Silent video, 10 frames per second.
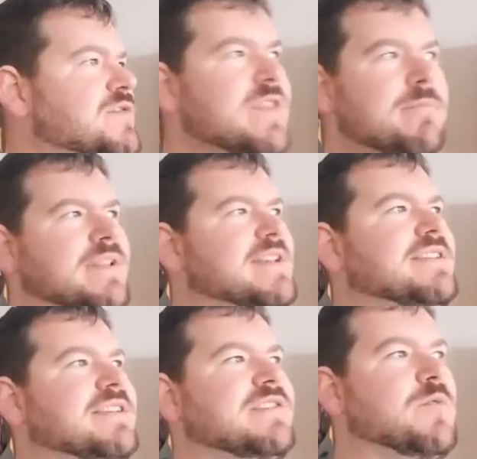It's one of the
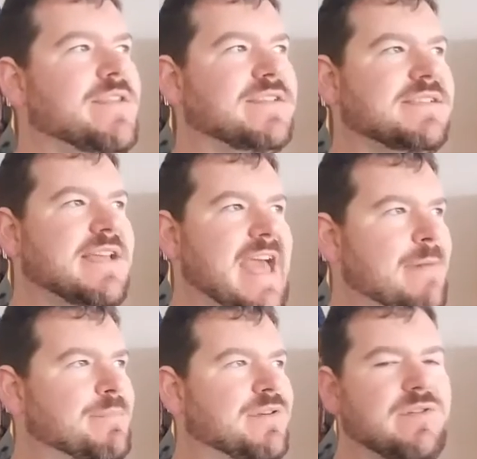blessings why this
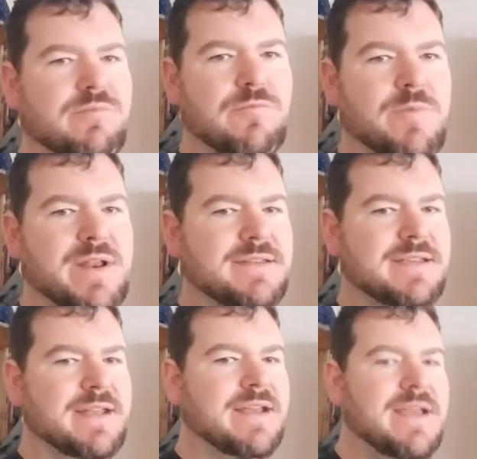happened when it
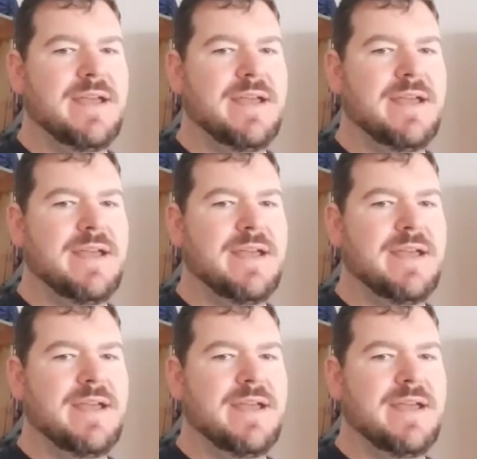did.